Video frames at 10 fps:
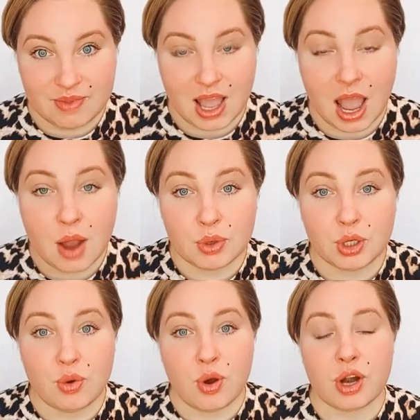how
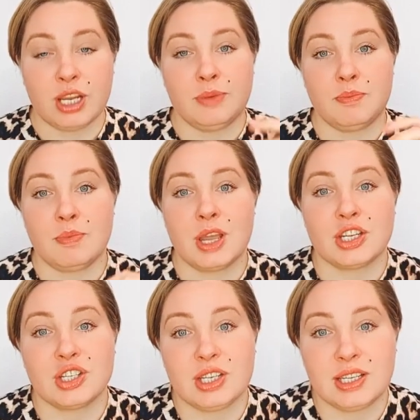you are
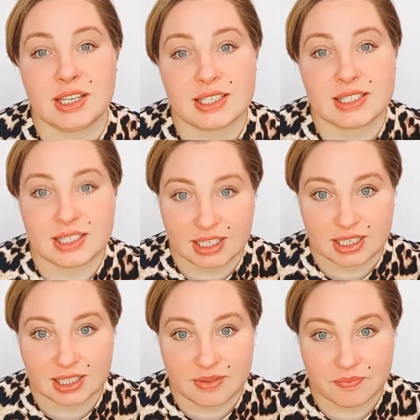imagining a
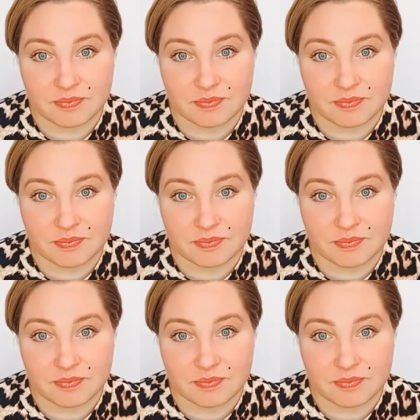scene.